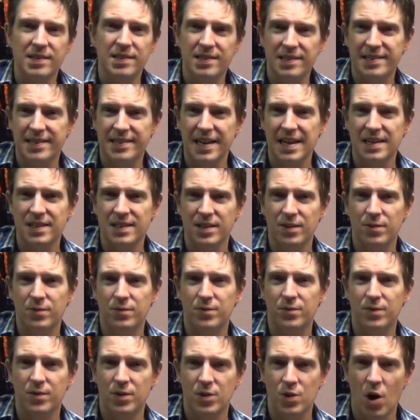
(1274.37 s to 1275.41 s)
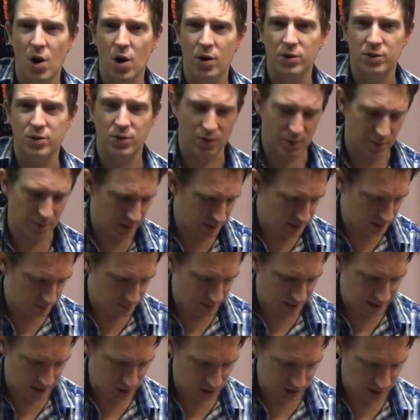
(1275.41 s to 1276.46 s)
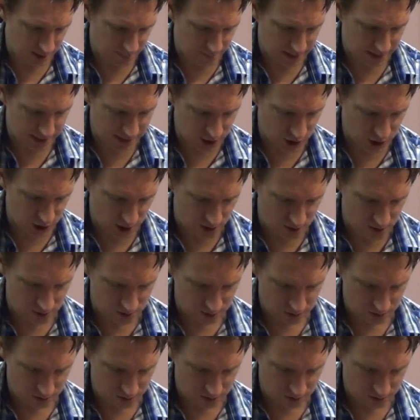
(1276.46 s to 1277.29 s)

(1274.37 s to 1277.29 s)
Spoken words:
set of notes from the diminished arpeggio.